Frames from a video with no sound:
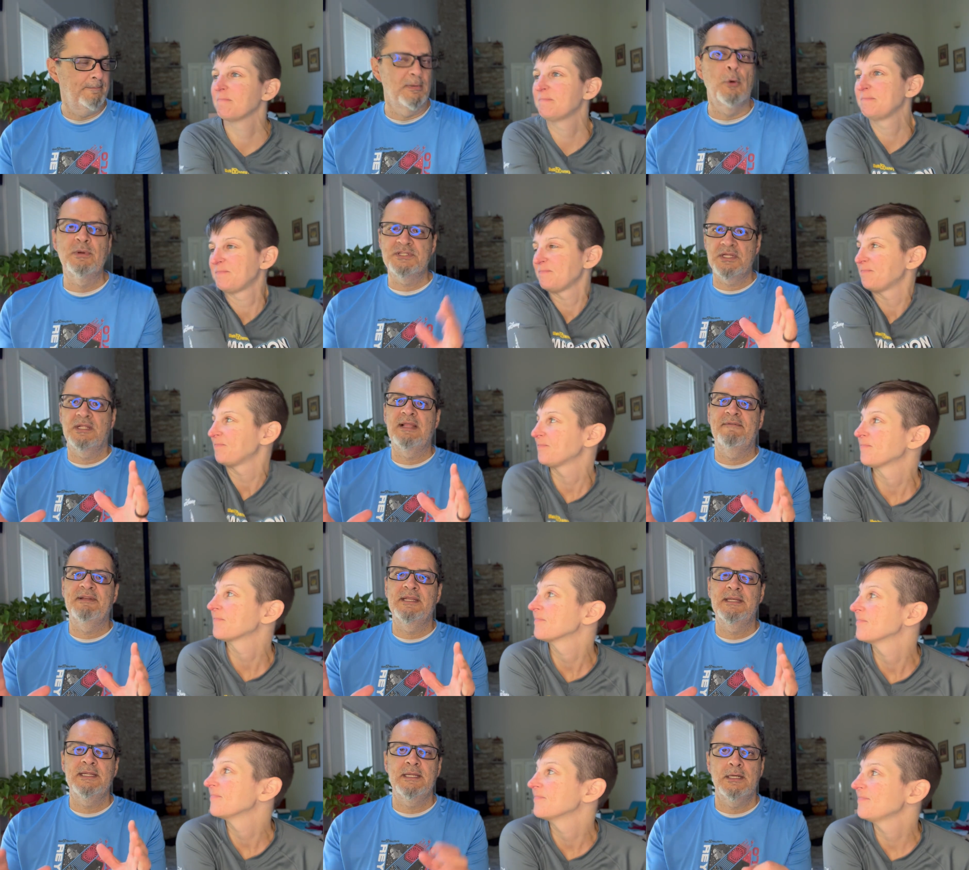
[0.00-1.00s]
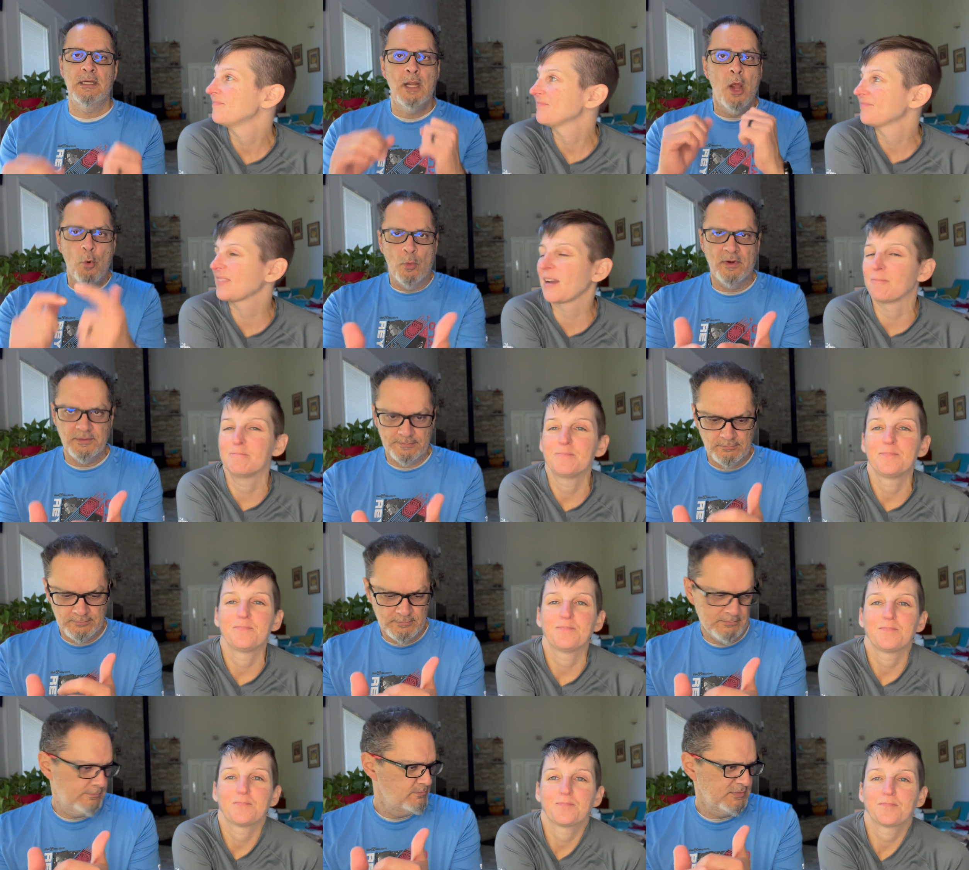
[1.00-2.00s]
Speaker 1: But we're still loving it here. Yeah. We're
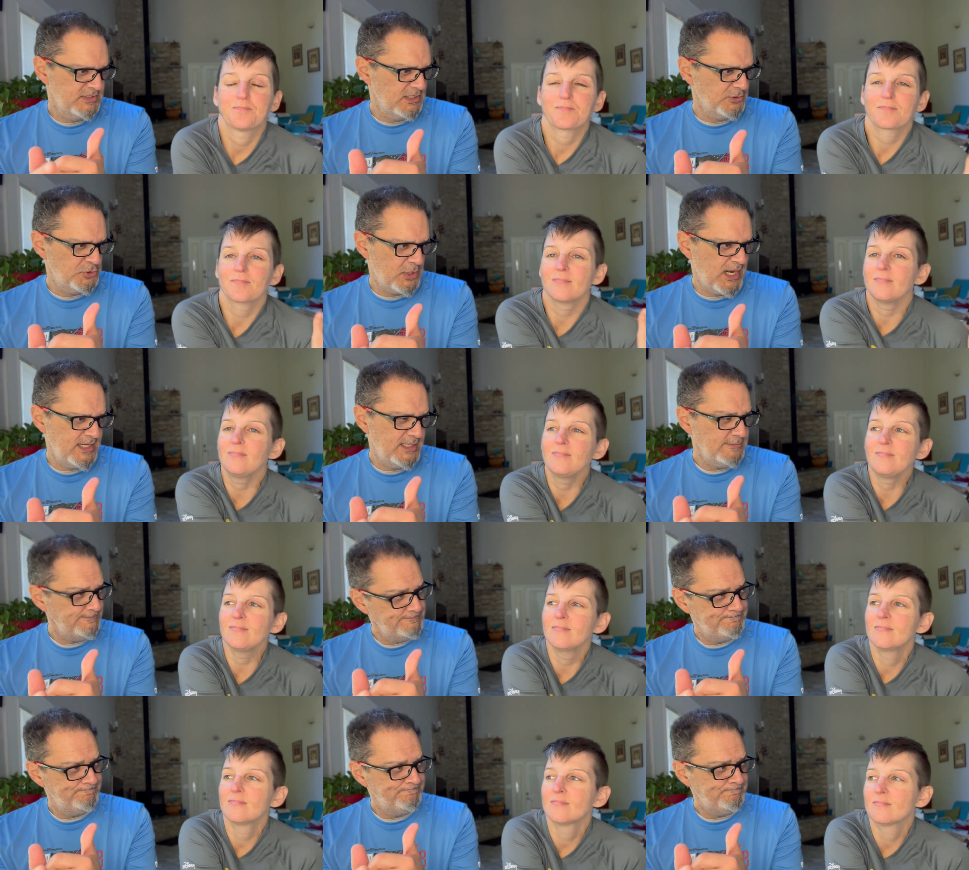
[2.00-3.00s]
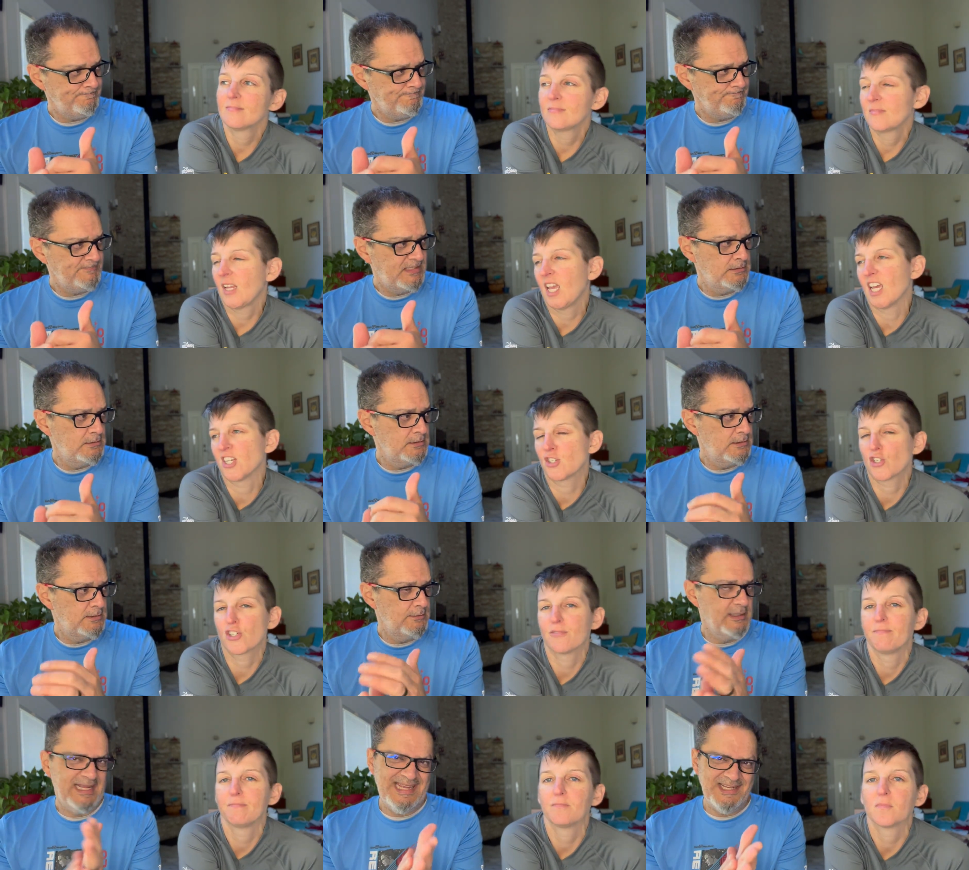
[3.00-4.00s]
still training. Ish.
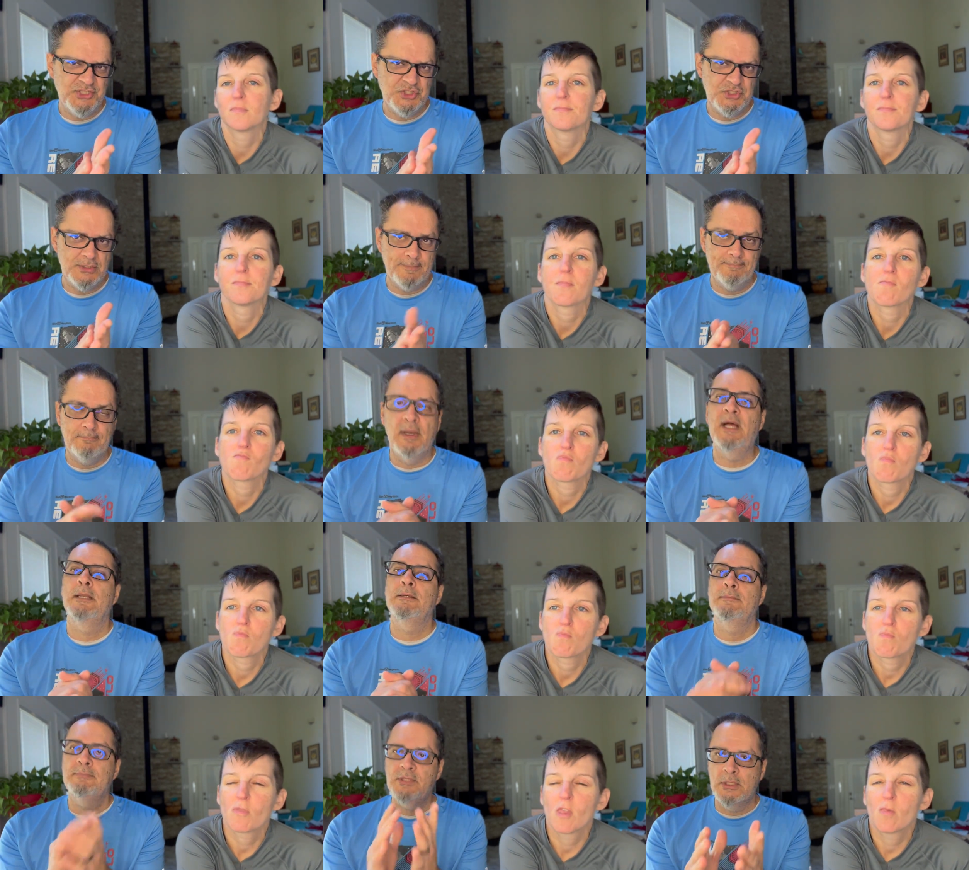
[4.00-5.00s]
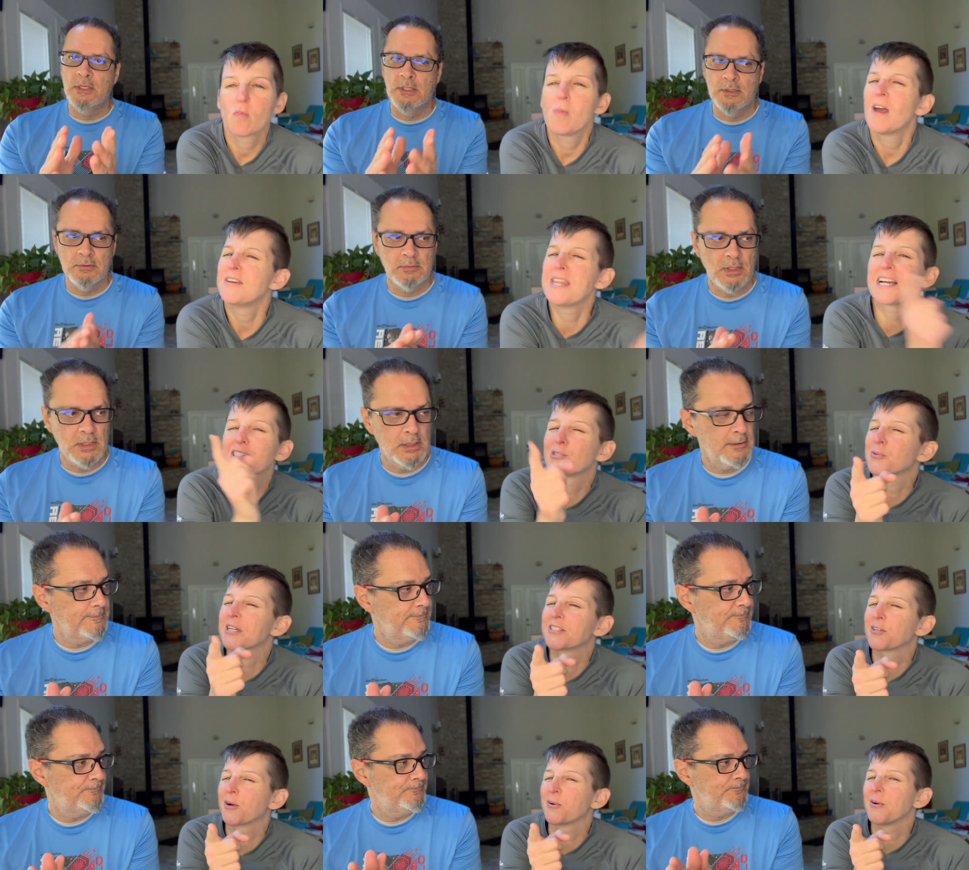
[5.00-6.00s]
Ish, but you know. Next uh,
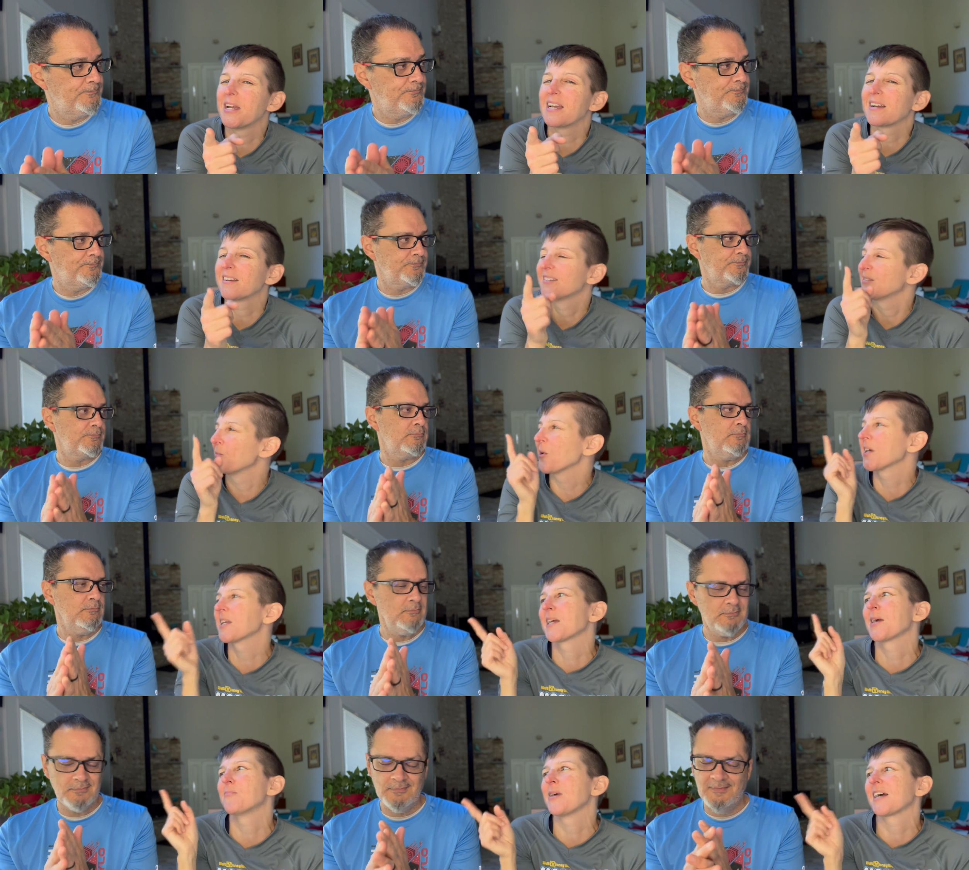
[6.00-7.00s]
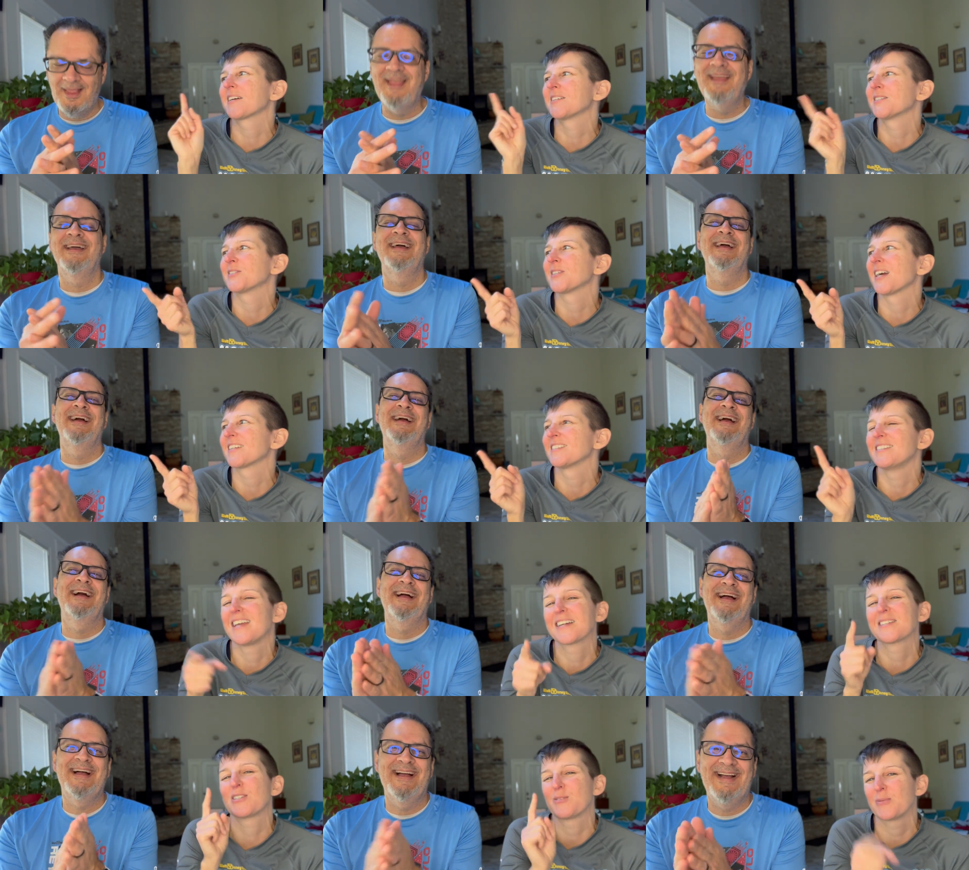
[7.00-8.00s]
week's
Speaker 2: our week. We're going to get back on track
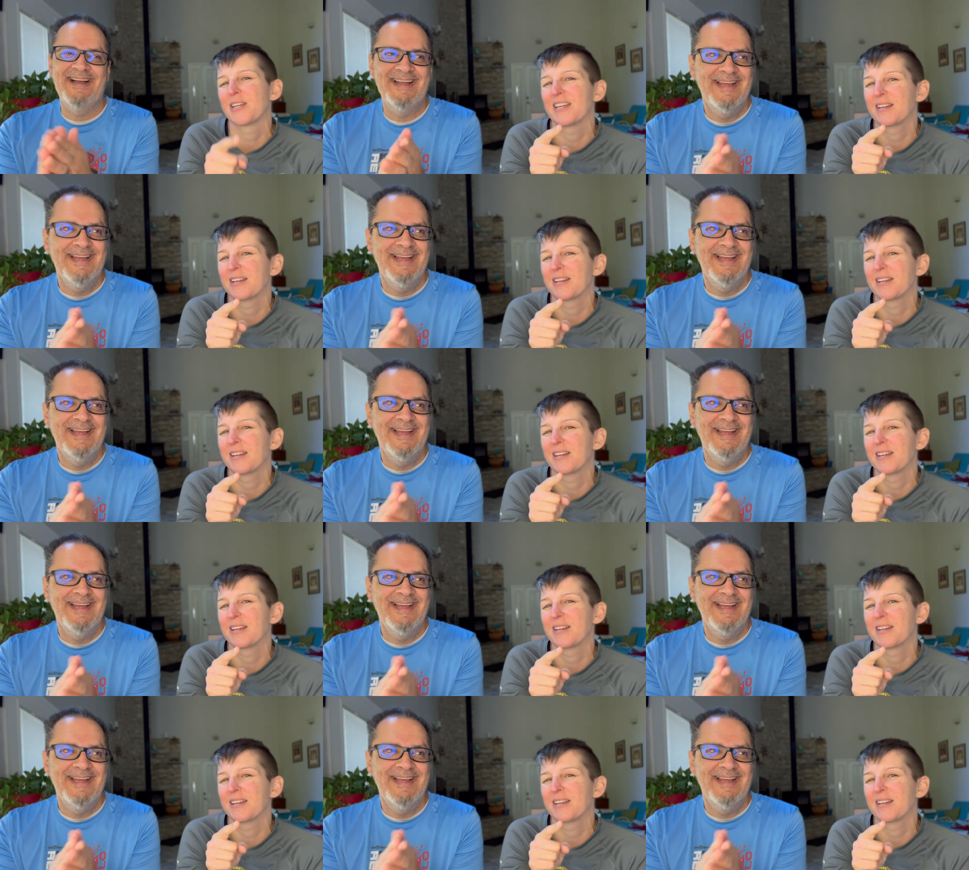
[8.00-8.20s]
next week.